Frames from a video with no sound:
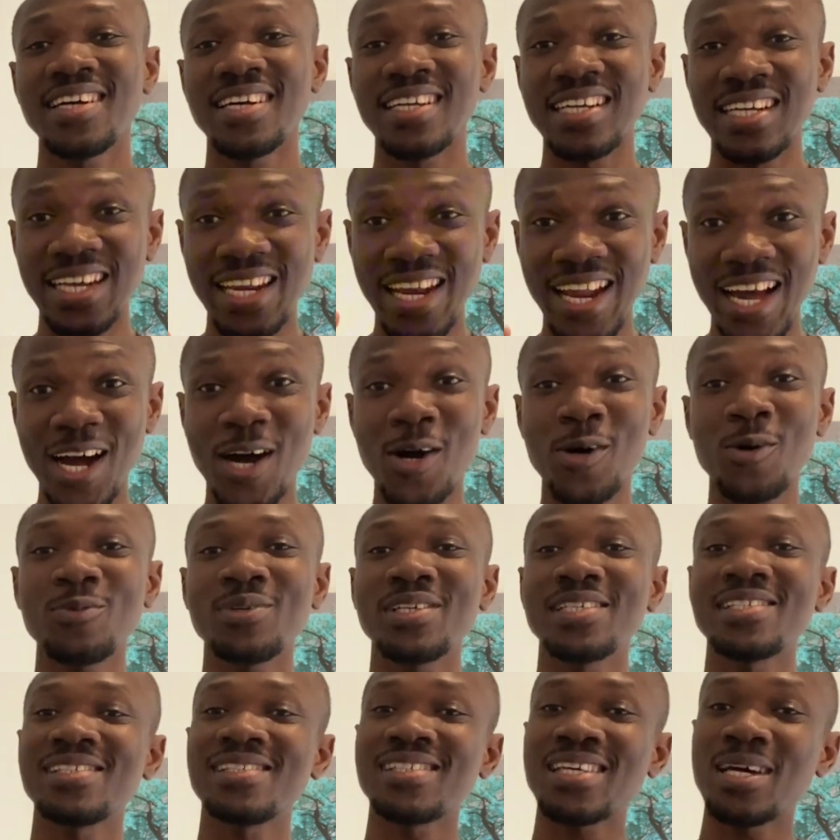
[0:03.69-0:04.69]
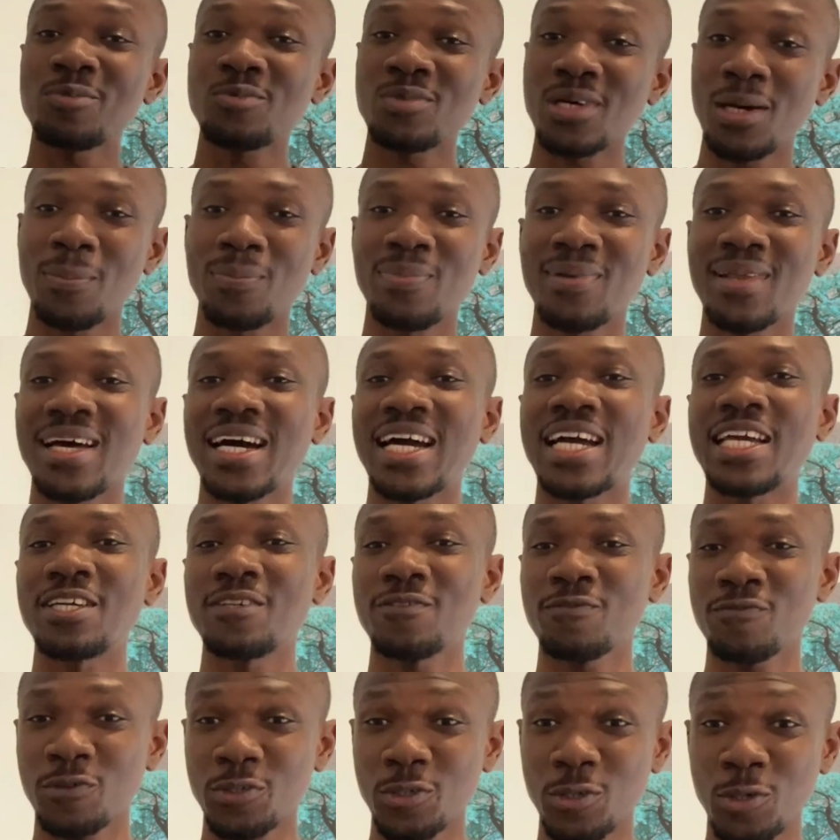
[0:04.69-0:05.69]
Now it's time to apply
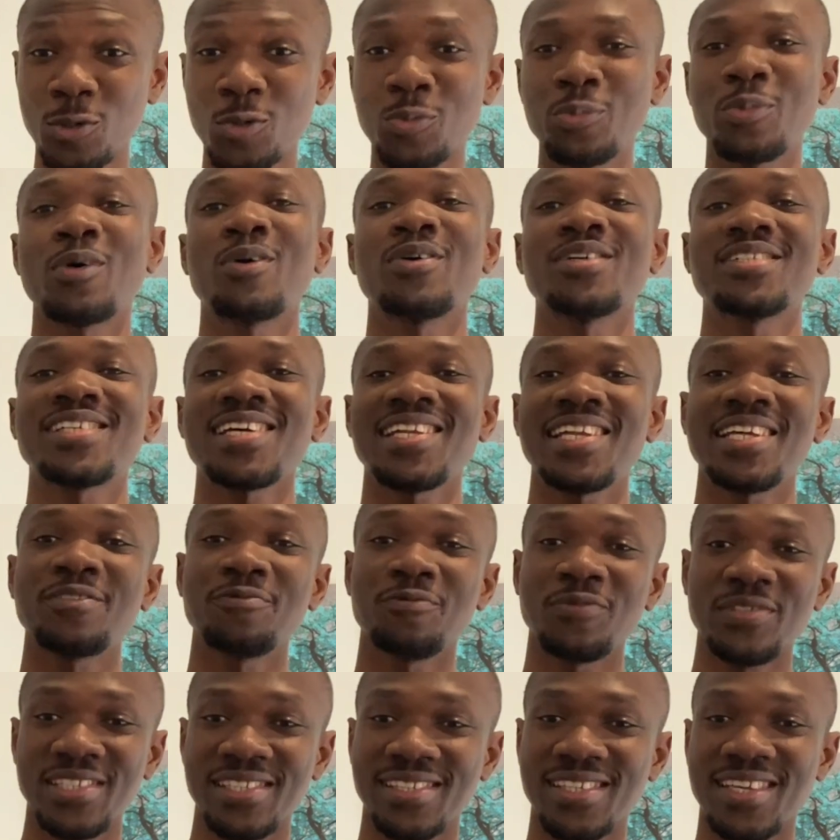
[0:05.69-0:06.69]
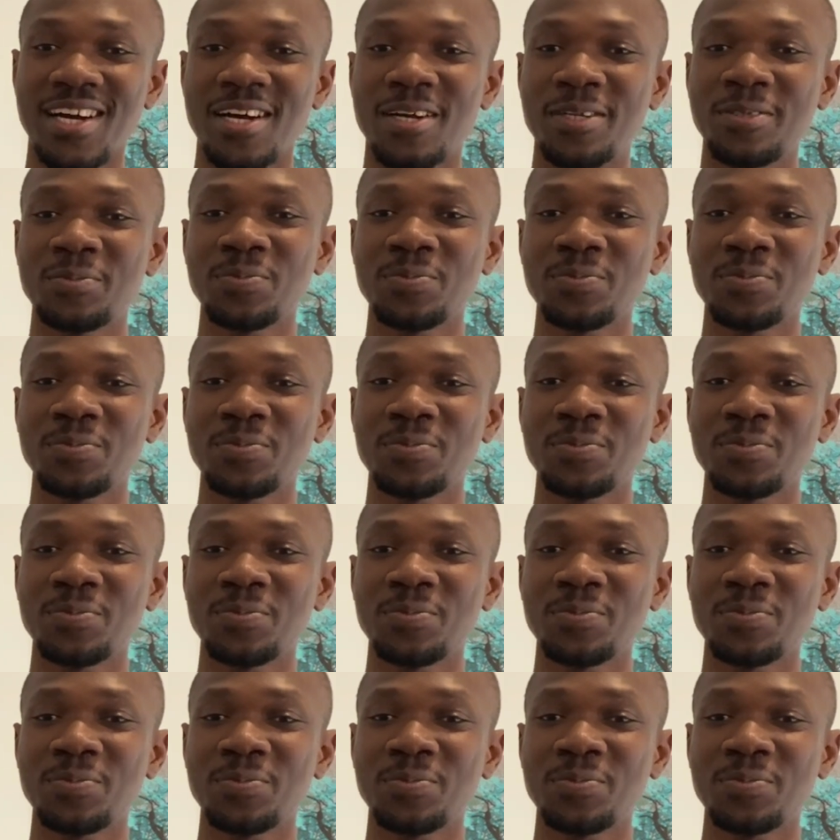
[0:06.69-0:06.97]
for your Global Talent Visa.